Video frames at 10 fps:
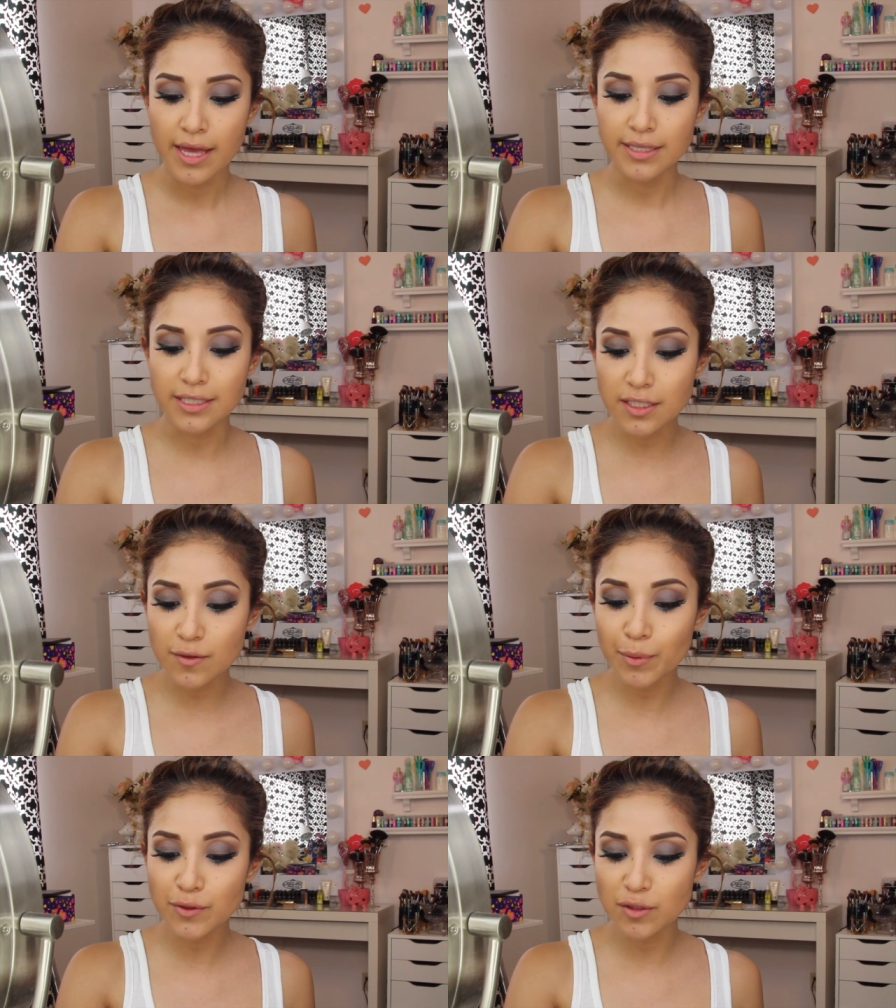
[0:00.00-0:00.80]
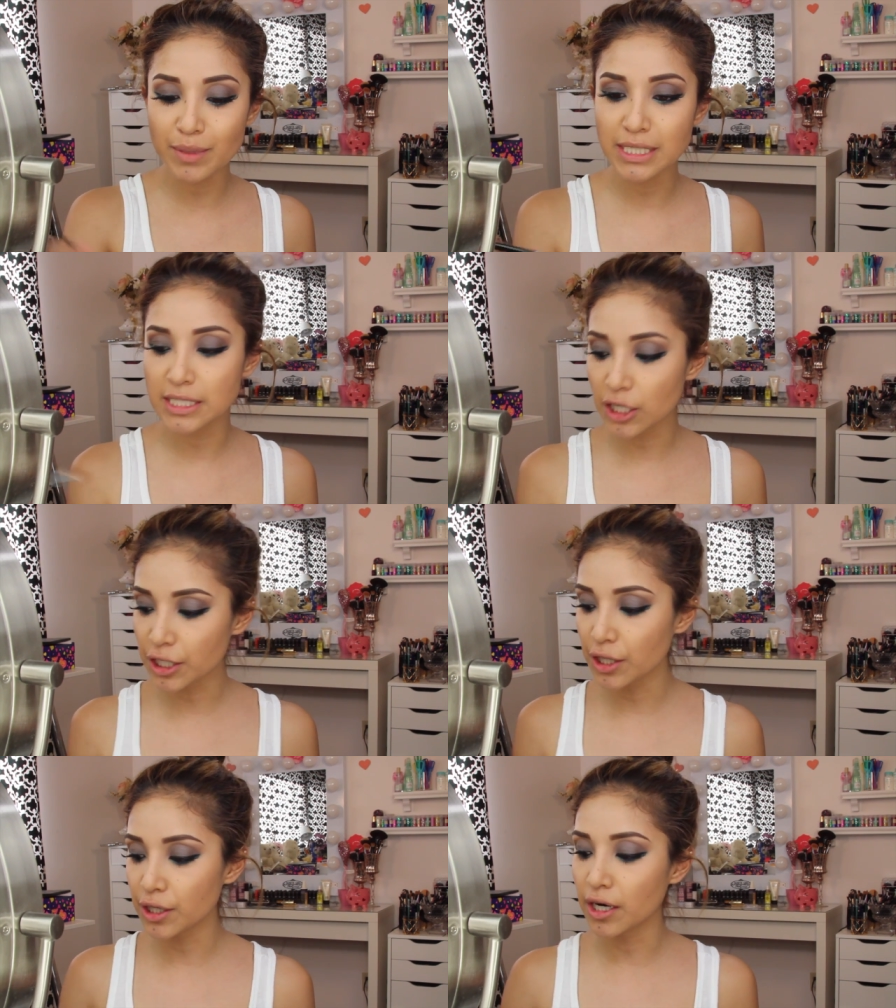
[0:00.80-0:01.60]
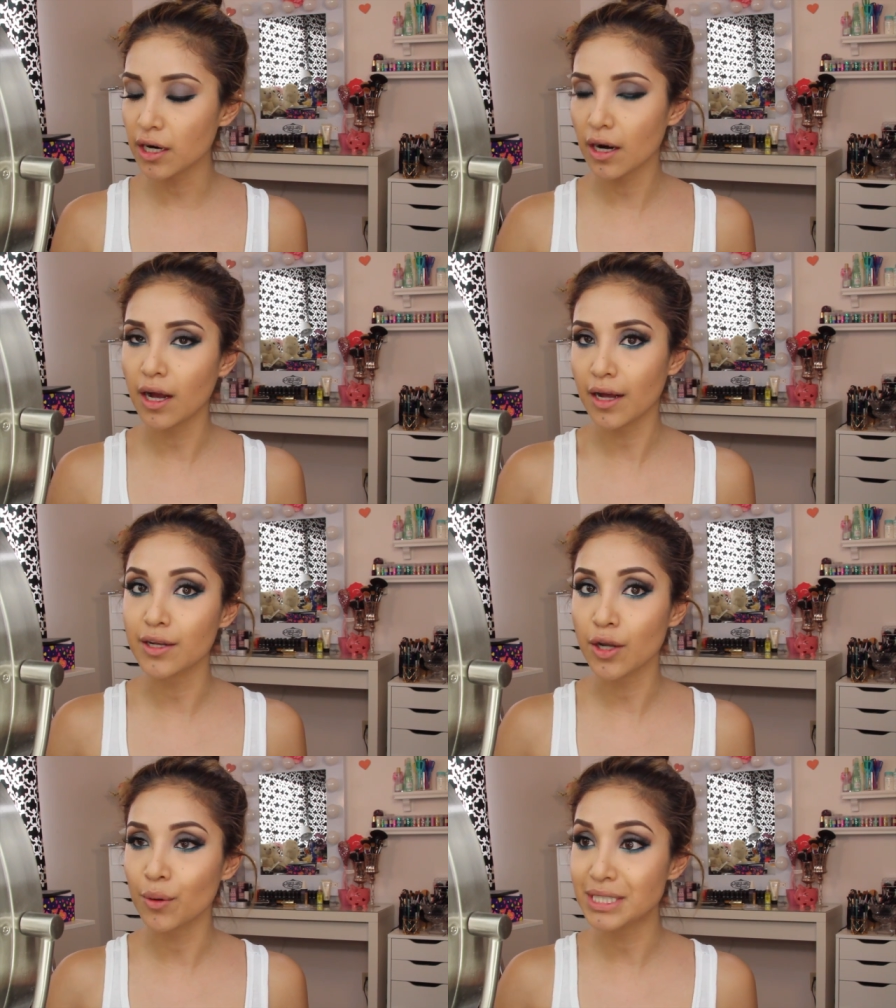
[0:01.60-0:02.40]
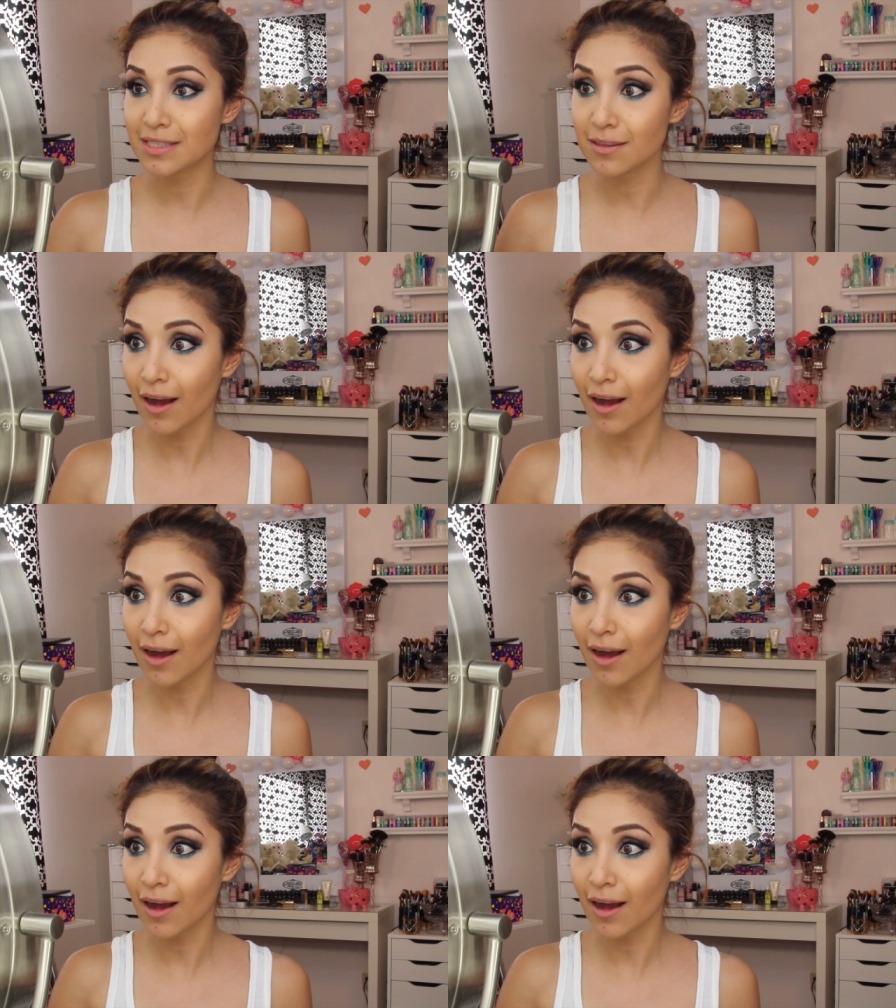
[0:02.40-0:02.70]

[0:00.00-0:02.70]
is this supposed to be circular? Uh, no, it's